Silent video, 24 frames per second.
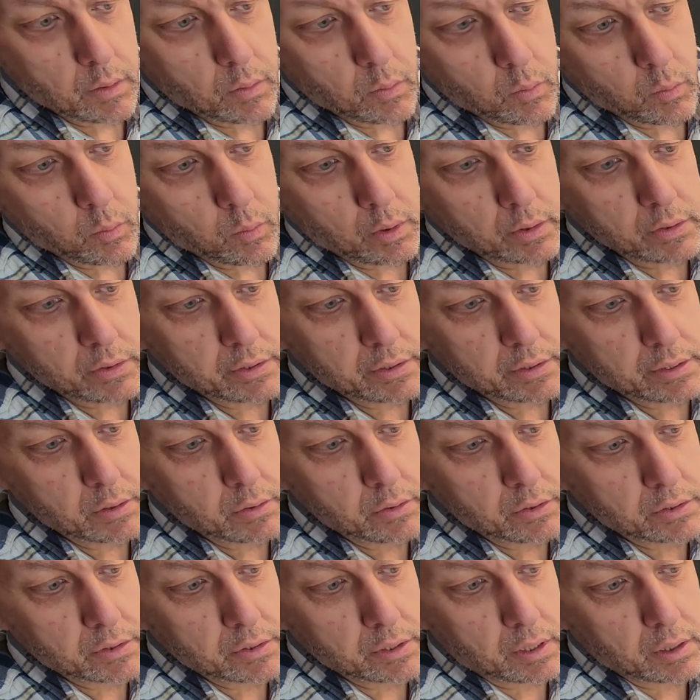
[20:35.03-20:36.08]
what's still
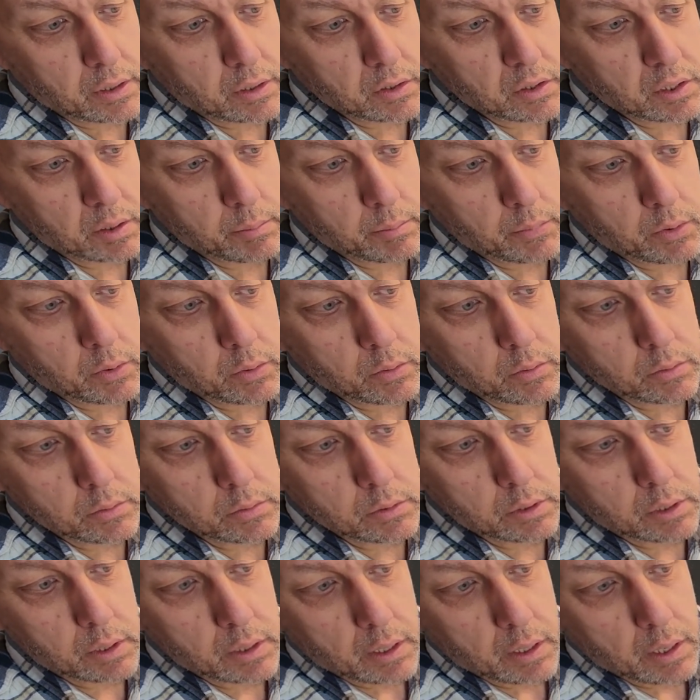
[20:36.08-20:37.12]
stuck on the mold
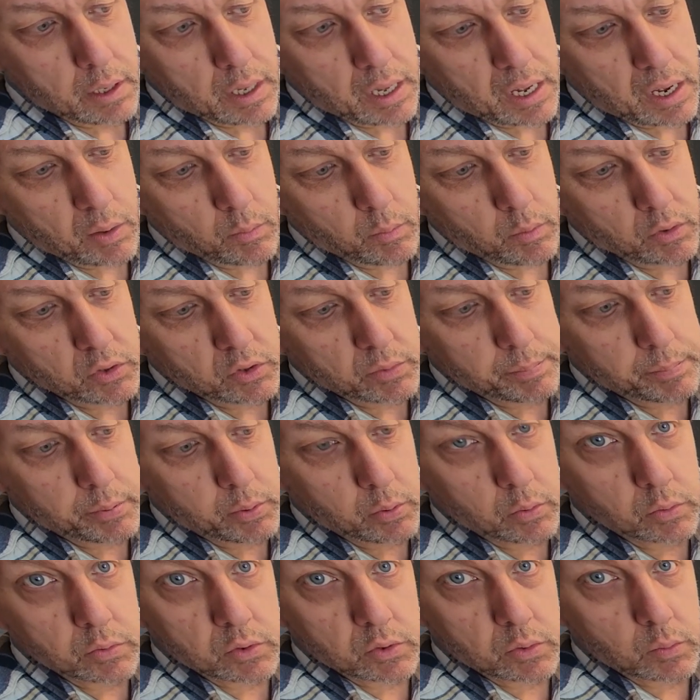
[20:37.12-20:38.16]
and what's
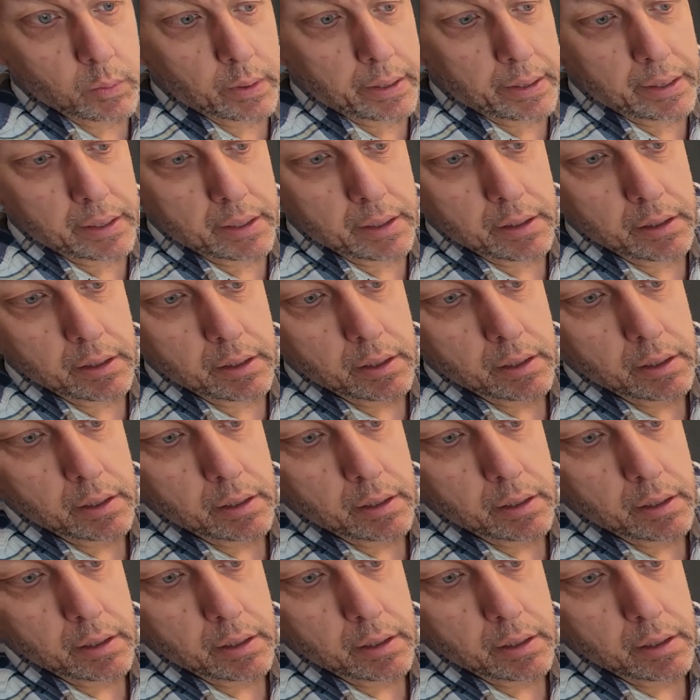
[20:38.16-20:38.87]
pulled away,